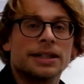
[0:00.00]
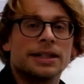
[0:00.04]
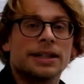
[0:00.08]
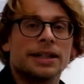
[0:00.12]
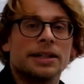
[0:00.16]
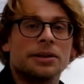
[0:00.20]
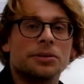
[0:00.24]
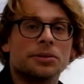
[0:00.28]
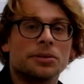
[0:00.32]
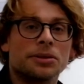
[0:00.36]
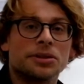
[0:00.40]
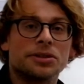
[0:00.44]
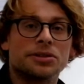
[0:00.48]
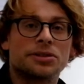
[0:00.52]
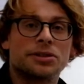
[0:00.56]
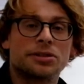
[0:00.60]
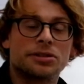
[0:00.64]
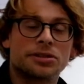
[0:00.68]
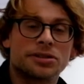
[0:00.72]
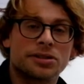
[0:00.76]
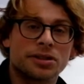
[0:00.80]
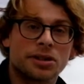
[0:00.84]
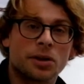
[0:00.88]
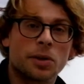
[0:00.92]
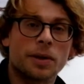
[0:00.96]
in order to
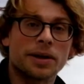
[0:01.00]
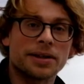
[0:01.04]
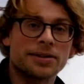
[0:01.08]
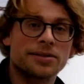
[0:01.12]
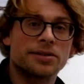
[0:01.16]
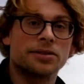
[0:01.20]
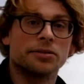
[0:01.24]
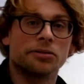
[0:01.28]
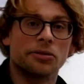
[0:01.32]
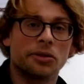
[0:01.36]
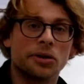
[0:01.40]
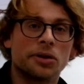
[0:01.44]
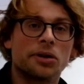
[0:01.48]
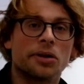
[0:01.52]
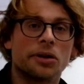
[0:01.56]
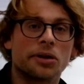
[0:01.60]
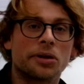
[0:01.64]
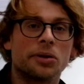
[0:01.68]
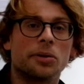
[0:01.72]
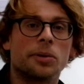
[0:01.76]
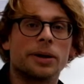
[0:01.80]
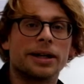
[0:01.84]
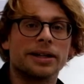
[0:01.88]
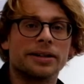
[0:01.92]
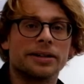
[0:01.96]
sequester or lock
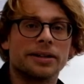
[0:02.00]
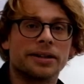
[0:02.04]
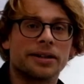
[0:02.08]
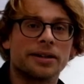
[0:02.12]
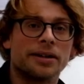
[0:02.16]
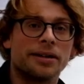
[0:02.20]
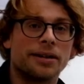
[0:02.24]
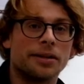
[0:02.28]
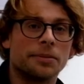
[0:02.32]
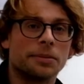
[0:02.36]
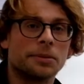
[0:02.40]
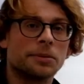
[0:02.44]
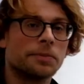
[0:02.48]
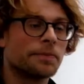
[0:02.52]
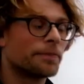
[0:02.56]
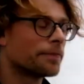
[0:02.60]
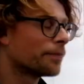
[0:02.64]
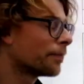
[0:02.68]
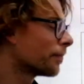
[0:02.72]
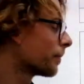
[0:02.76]
away the carbon.